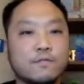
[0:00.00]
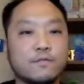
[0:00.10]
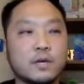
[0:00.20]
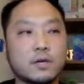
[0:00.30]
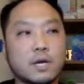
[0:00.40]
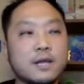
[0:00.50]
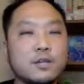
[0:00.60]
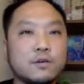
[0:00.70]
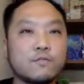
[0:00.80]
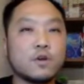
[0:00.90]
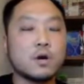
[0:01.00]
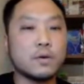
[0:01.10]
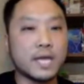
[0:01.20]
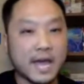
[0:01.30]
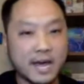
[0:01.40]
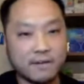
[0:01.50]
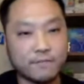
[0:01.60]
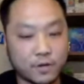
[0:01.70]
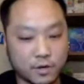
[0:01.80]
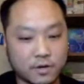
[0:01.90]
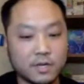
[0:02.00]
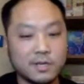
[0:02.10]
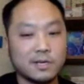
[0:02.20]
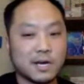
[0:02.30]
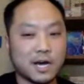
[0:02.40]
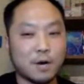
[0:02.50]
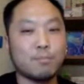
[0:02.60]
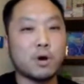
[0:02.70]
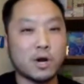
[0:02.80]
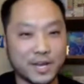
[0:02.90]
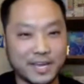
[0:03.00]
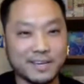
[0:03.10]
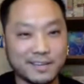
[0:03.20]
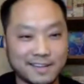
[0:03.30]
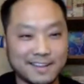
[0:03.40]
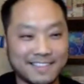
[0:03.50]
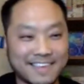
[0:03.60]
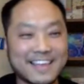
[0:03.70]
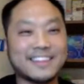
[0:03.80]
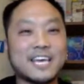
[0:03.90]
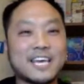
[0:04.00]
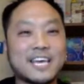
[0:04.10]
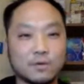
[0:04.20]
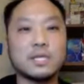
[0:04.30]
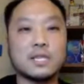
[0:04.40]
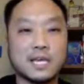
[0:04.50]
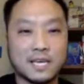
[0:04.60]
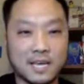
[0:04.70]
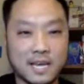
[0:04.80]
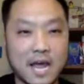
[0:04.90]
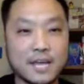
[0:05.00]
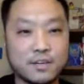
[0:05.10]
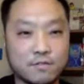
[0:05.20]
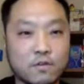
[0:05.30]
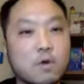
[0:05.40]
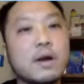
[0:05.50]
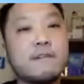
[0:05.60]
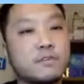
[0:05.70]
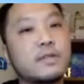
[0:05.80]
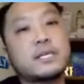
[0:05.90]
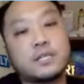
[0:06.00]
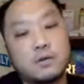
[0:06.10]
they're kind of going after a market that they know that they can kind of go after, that's